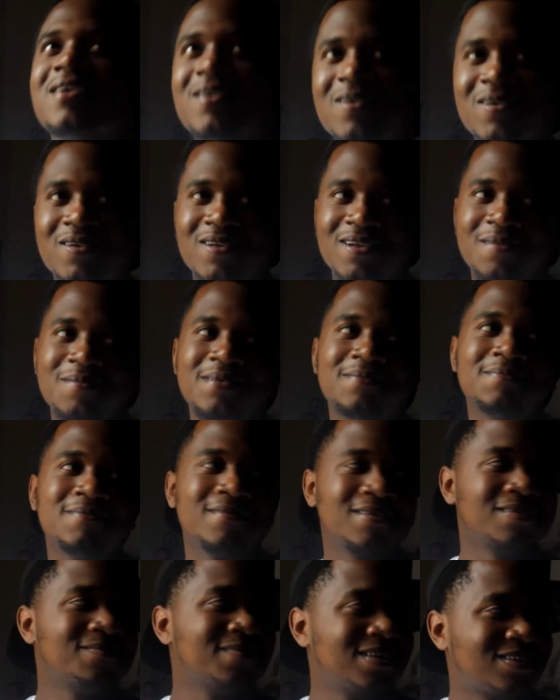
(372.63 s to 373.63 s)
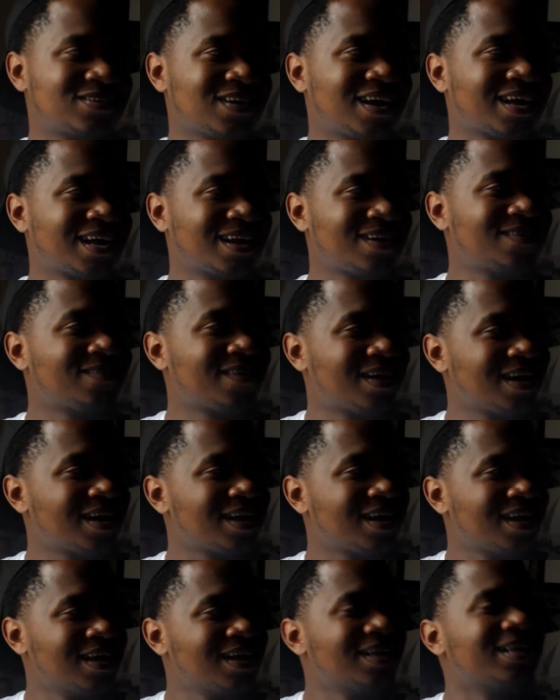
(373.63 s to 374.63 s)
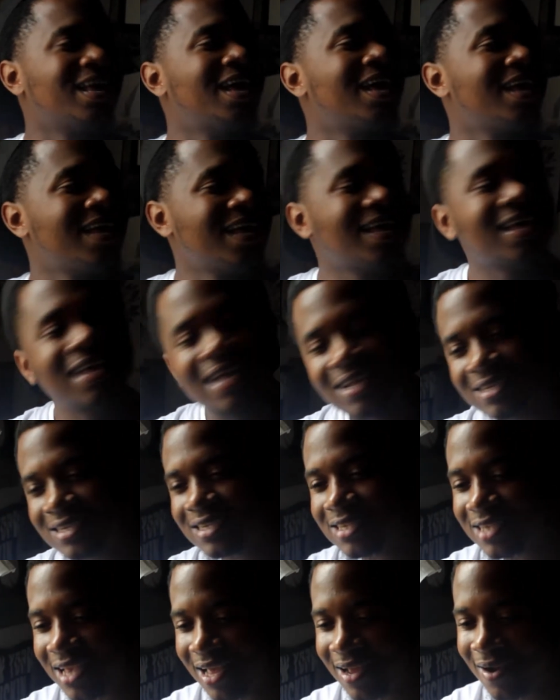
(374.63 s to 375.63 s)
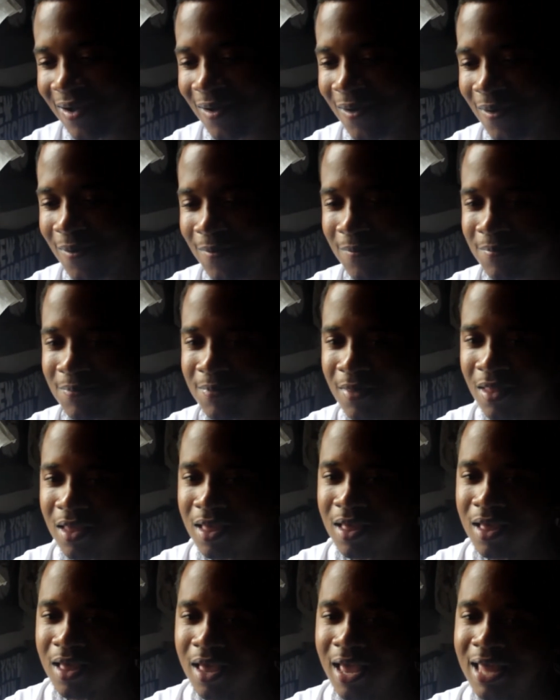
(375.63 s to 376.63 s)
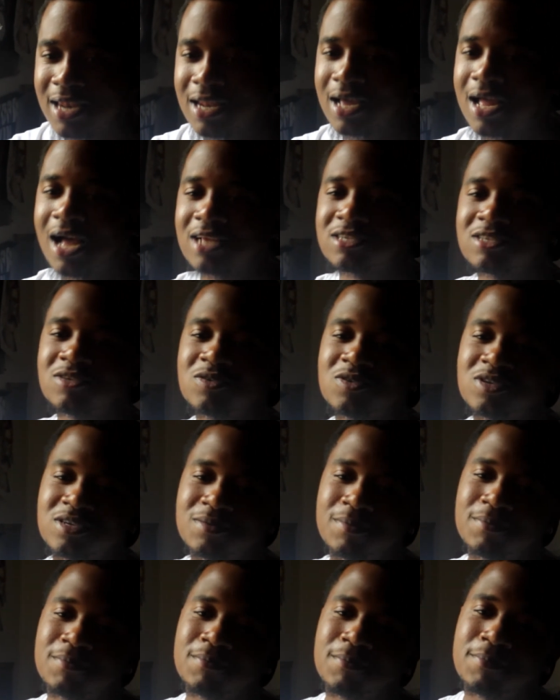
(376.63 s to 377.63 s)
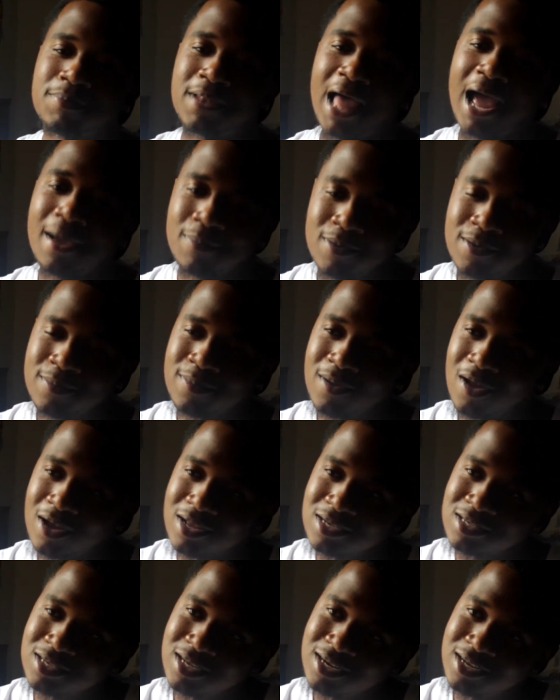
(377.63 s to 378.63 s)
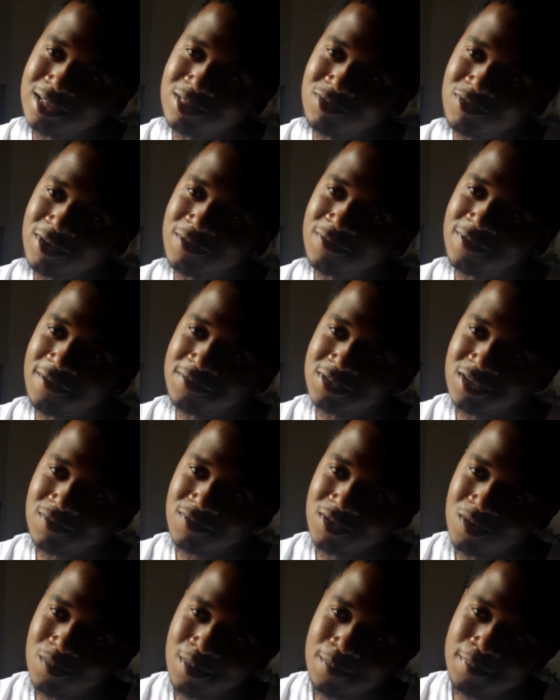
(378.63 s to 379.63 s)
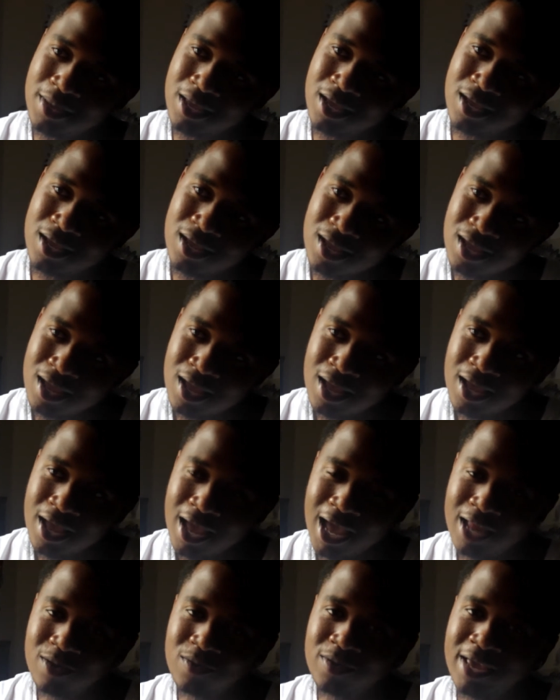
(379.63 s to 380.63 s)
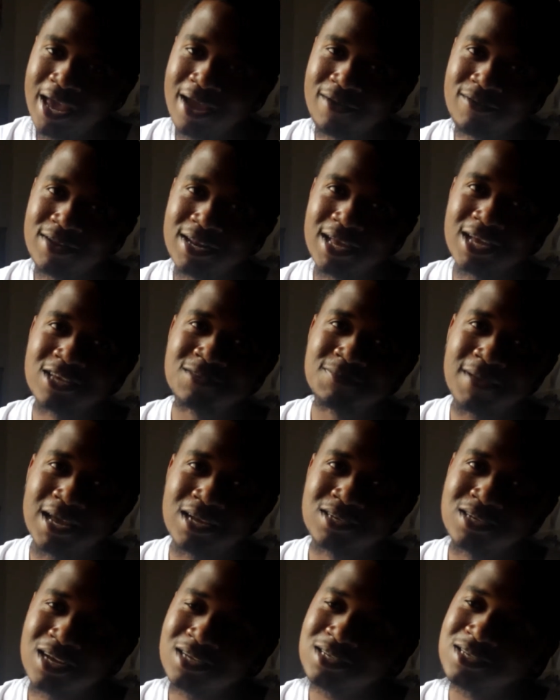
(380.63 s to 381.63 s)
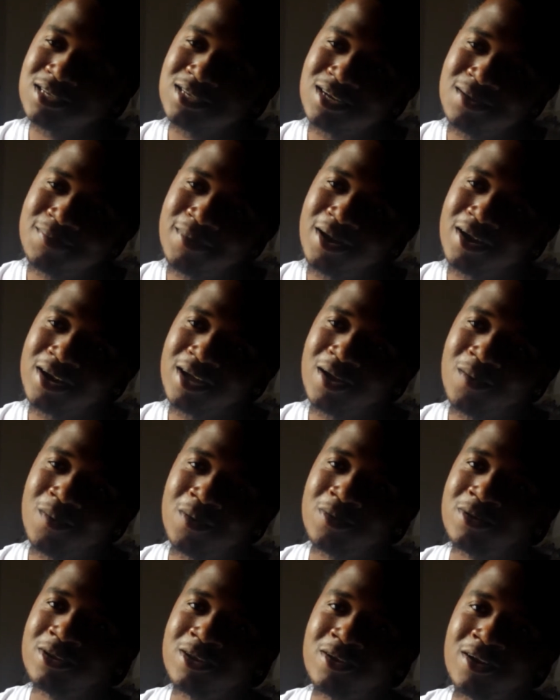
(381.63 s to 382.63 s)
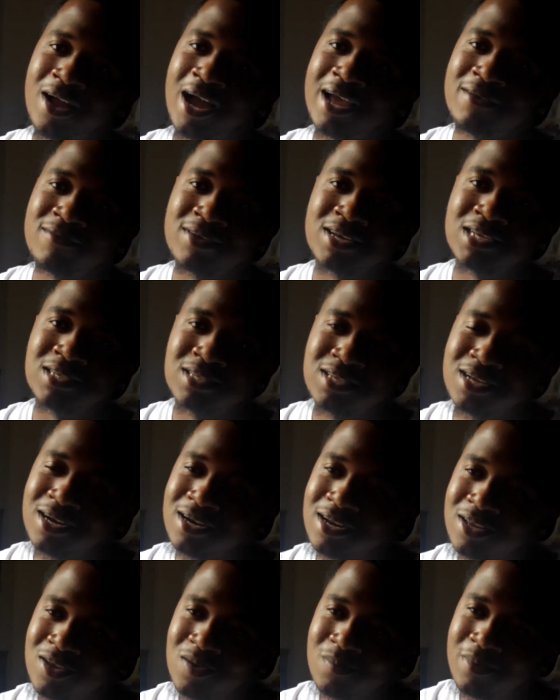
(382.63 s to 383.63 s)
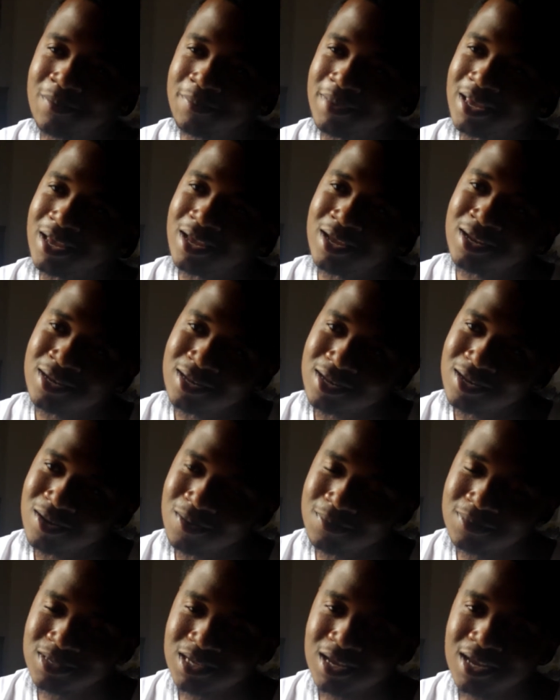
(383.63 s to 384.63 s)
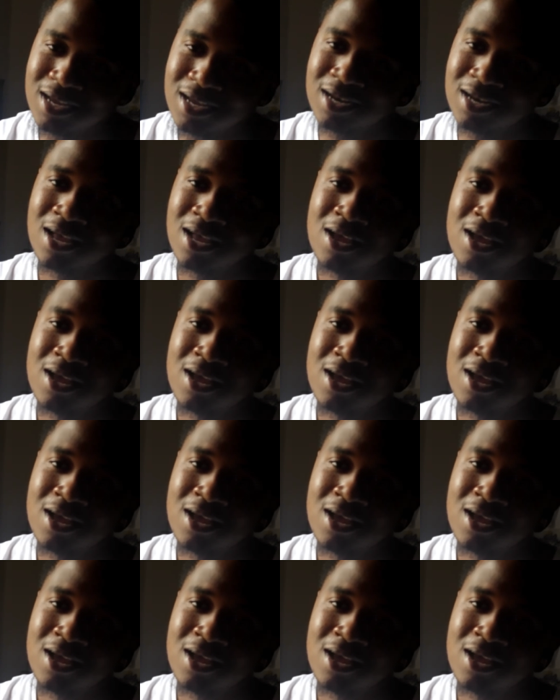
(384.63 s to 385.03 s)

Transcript: Hold on, let me make sure I get it right. Yeah. She said in the Constitution, black people are considered to be fifths of a human being, and you can't really expect justice in America when you're not even considered a human being. You know what I'm saying?